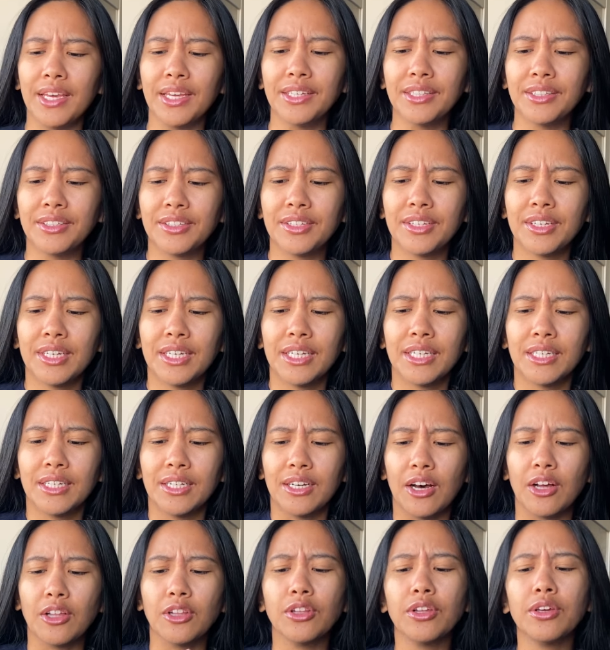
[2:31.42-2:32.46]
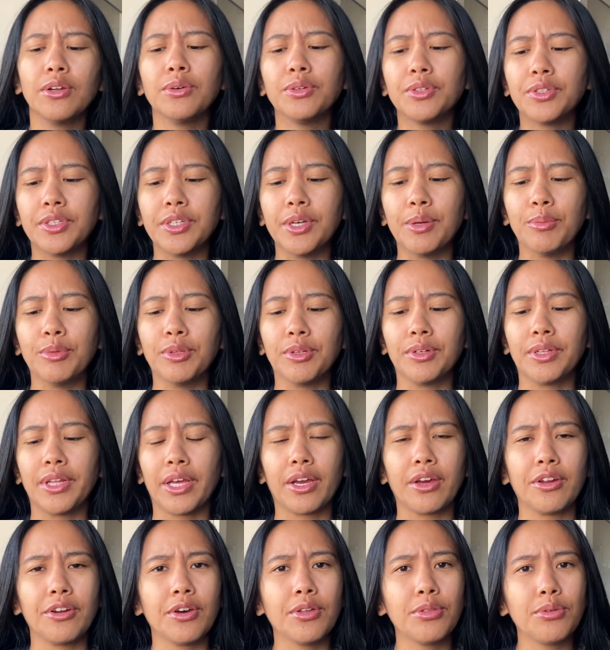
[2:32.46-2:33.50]
it a little similar,
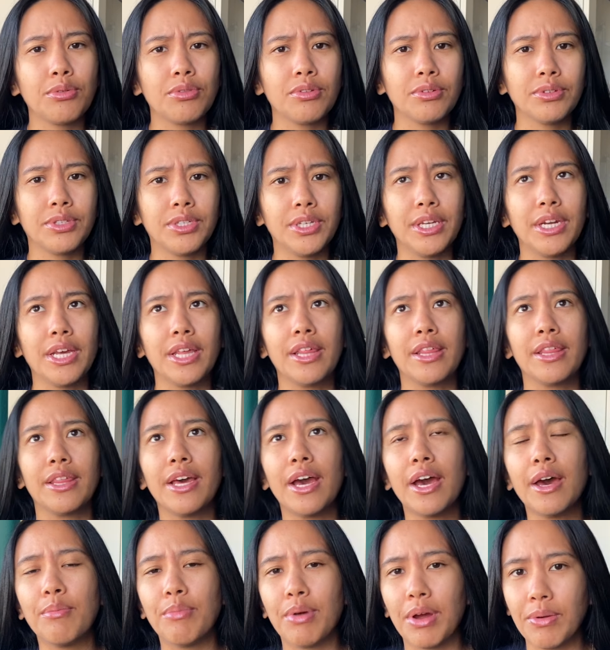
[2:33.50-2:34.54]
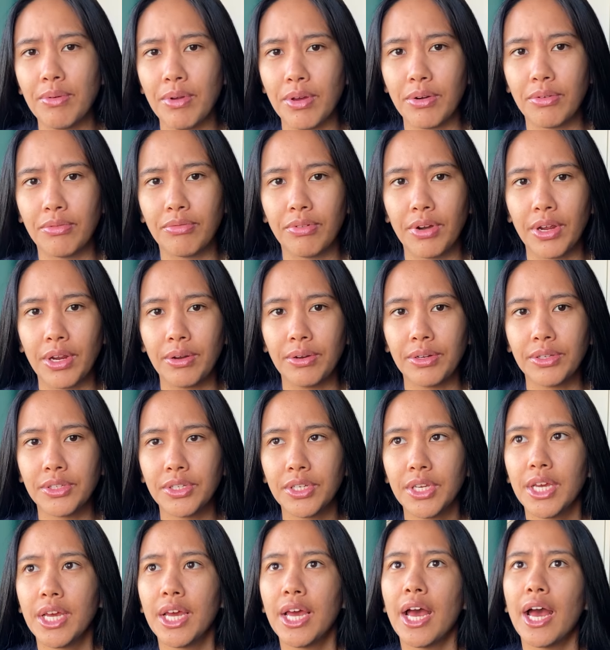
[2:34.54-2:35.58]
like another 13 and that Byretto fragrance
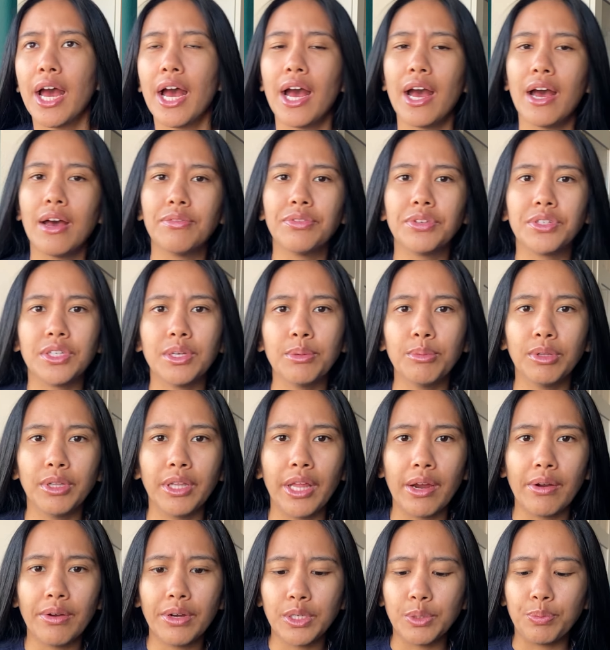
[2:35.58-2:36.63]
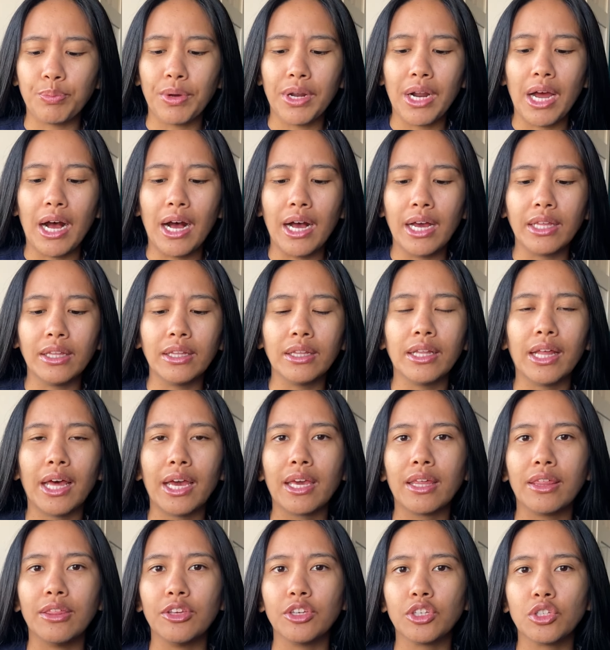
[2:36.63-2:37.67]
have similarities, but I
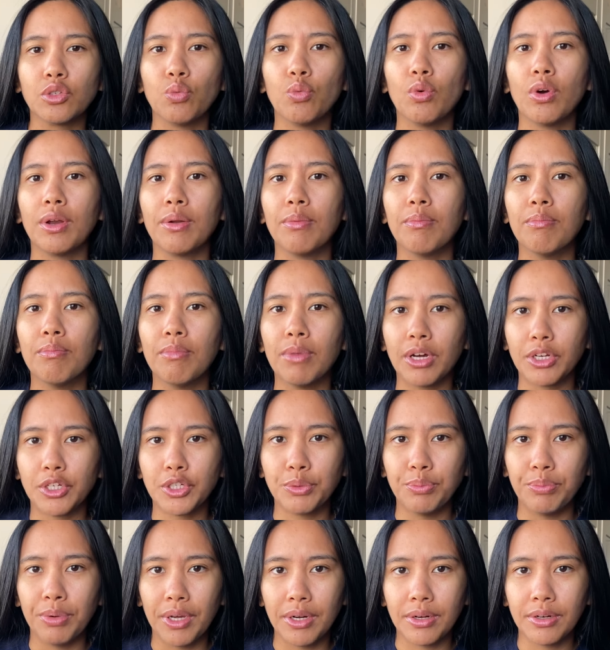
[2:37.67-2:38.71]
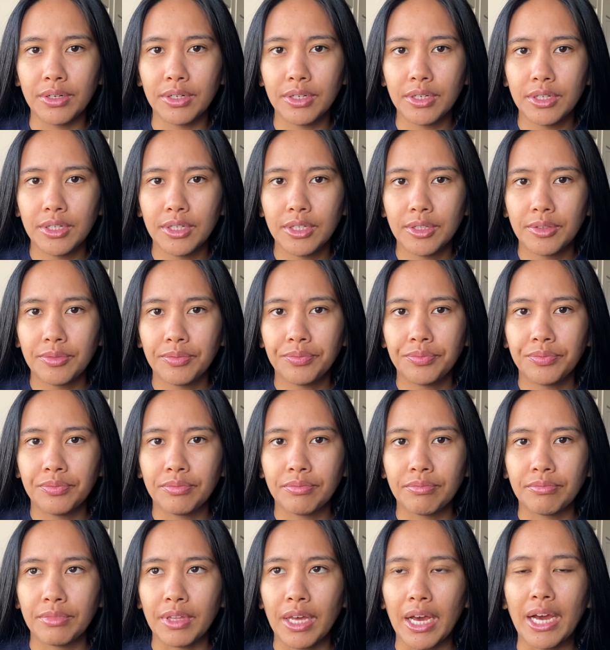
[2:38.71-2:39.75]
like this one much better.
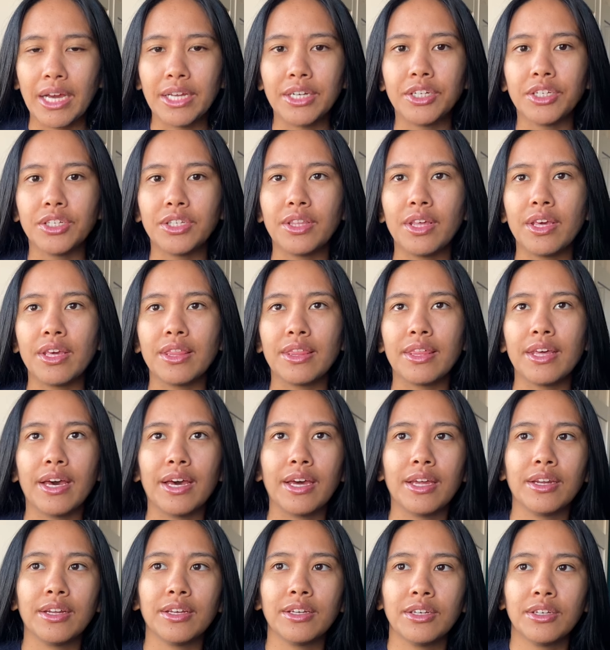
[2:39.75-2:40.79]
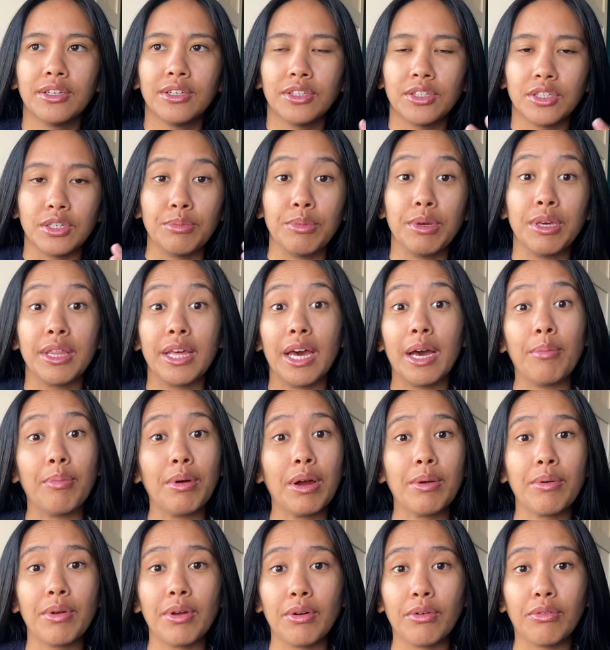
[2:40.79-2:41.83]
I just think that to me, that
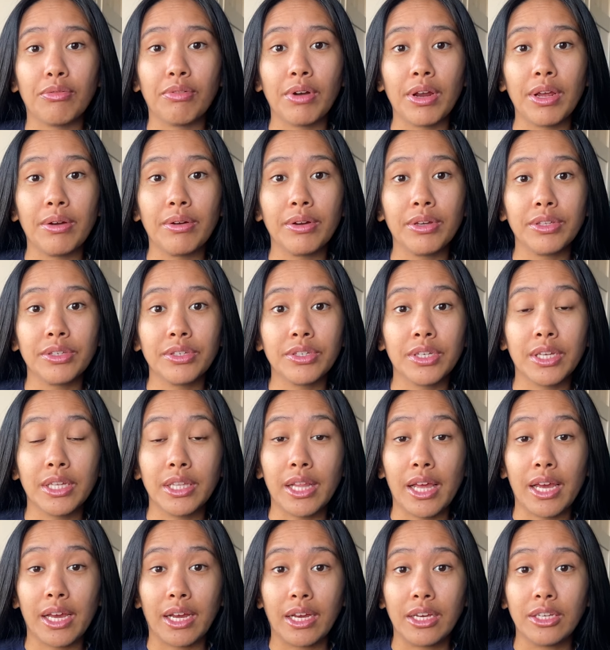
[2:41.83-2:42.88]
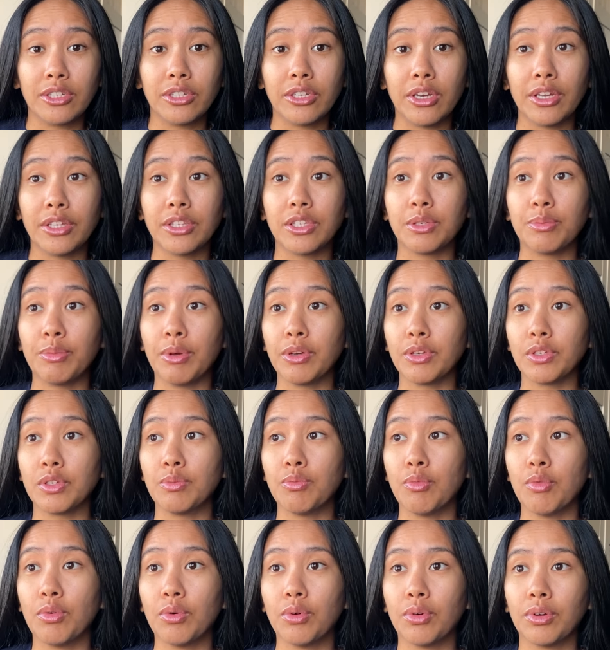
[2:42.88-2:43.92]
Byretto fragrance, like I said, smells
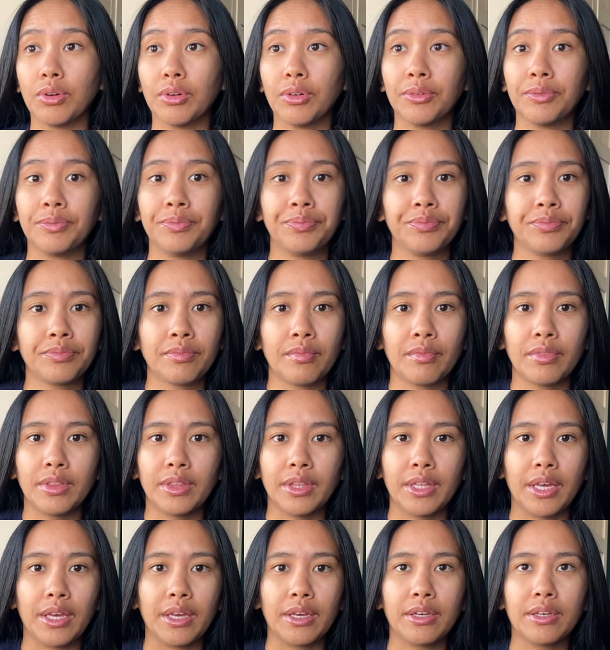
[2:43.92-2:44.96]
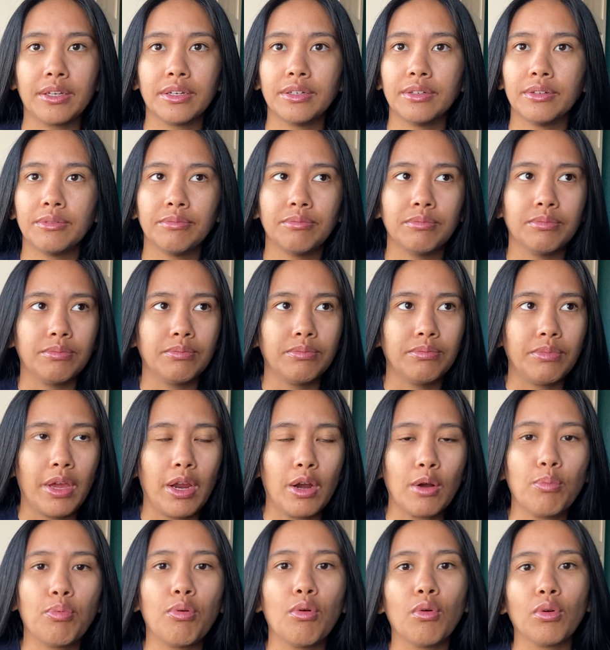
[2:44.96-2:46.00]
more like
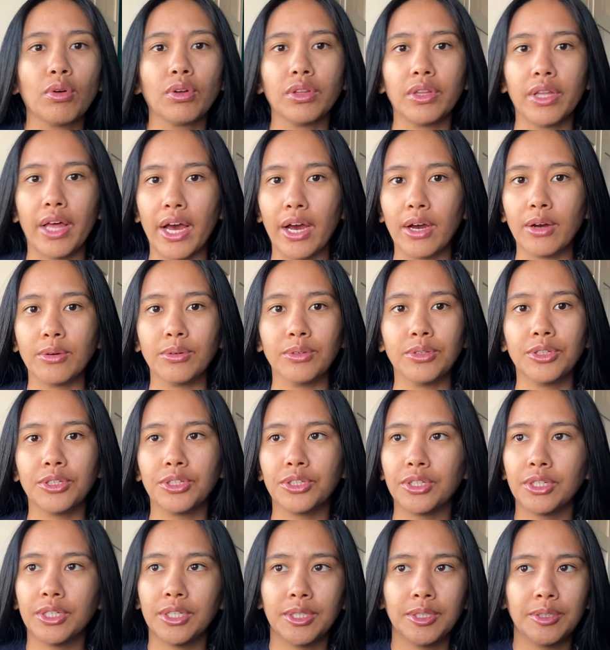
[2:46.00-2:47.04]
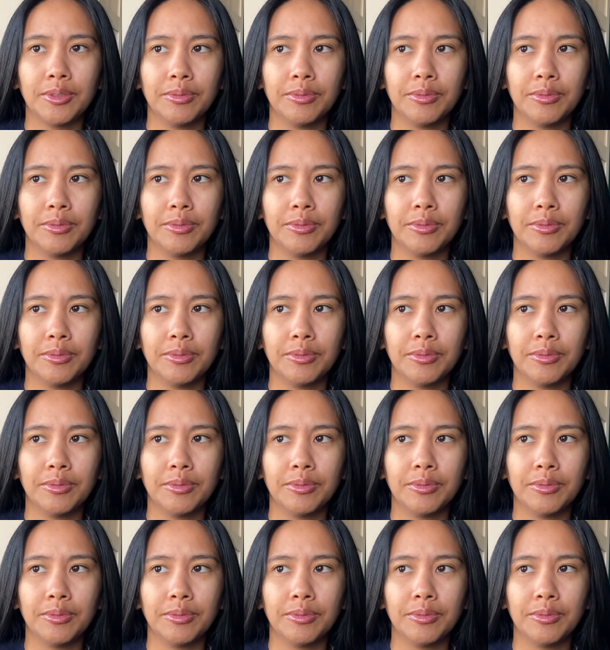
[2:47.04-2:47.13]
airport lounge,